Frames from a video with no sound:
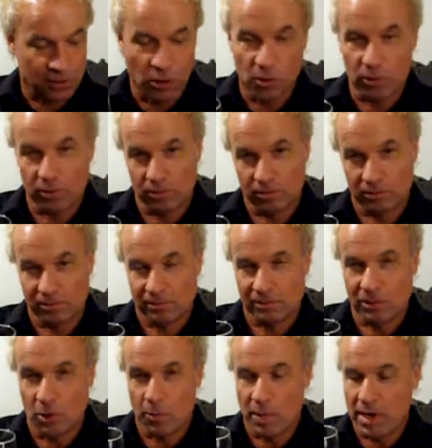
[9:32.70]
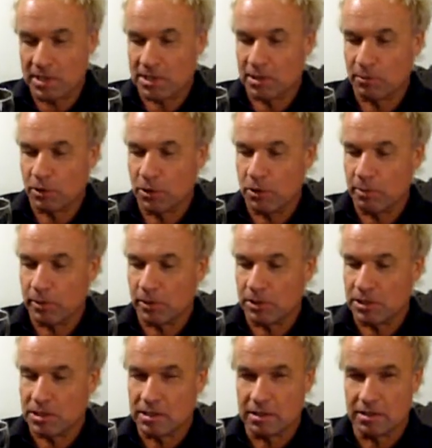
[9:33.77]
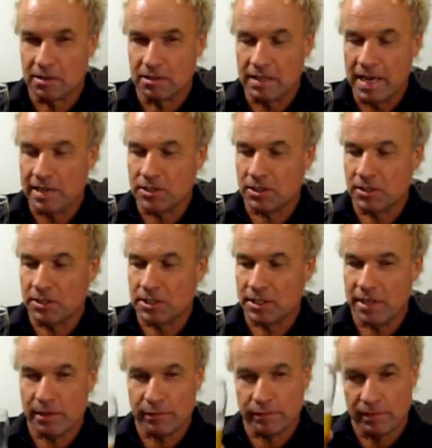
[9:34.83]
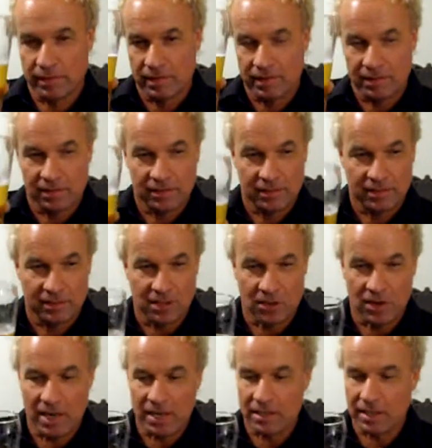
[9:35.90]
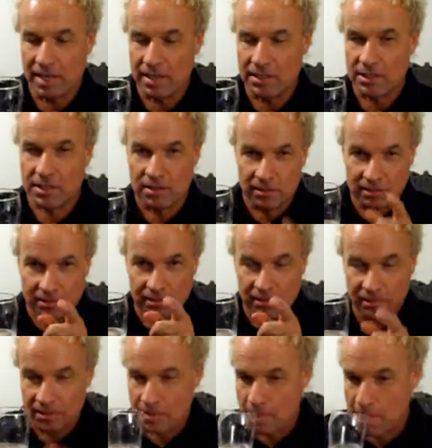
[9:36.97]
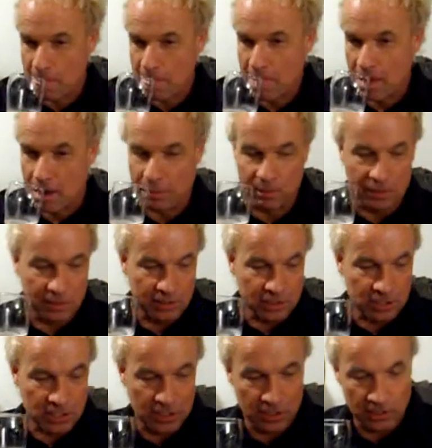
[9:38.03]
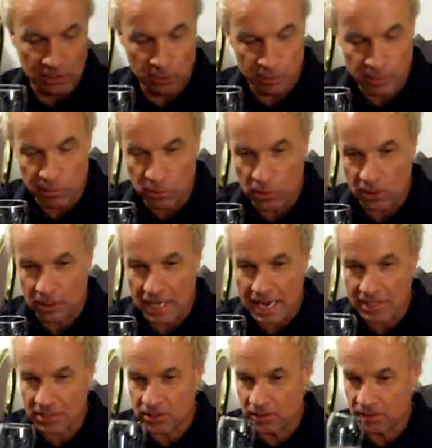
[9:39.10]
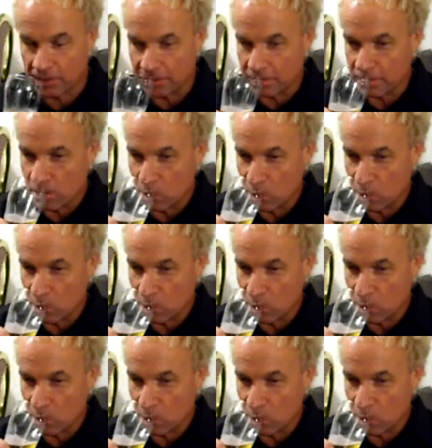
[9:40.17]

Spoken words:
go buy some Coopers. Yeah, it's good stuff. All right, you guys. I'm going to listen to a little bit more classical and